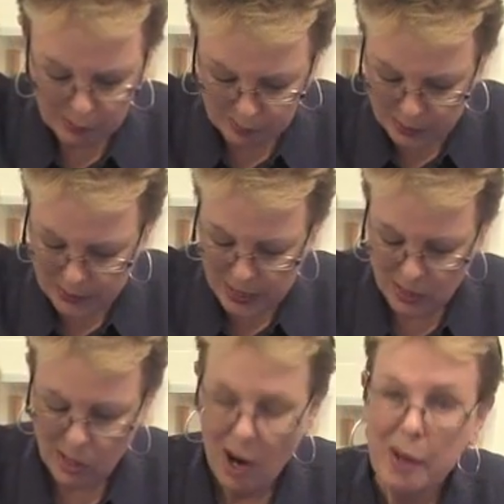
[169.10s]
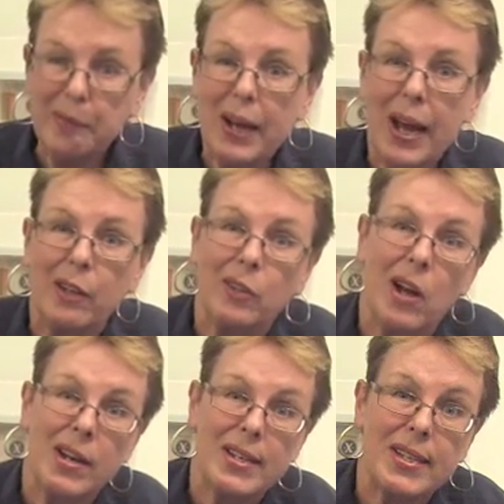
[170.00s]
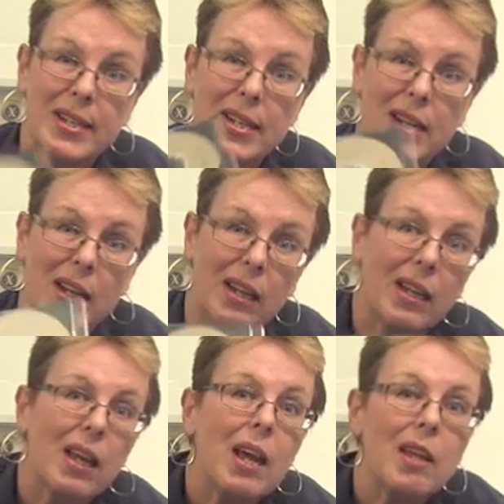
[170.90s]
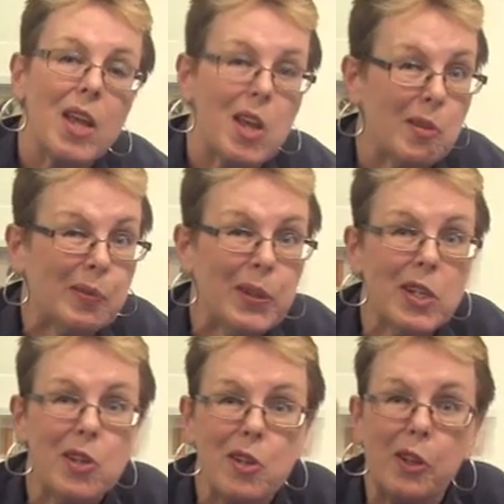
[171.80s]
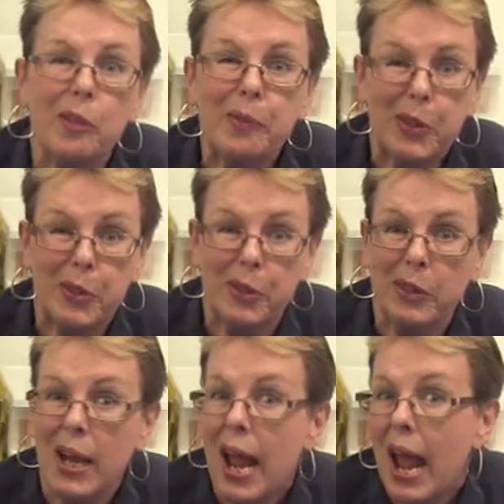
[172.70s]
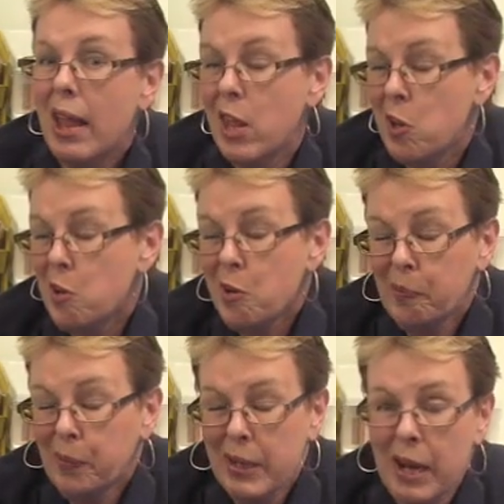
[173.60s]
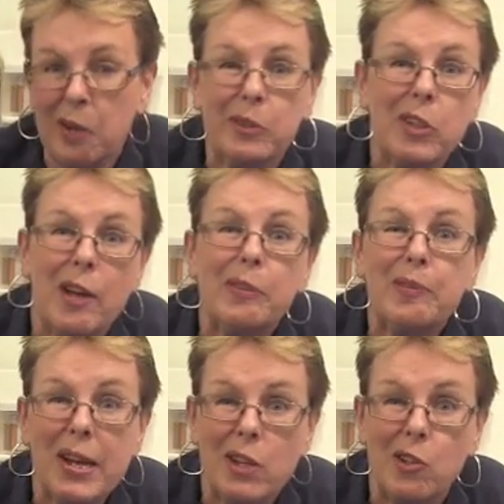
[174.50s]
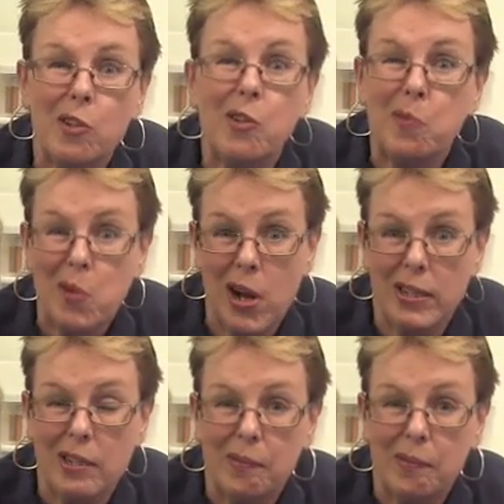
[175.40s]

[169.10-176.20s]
put the entire pattern on a CD that you put into your computer, and then you can print out whichever pages you want.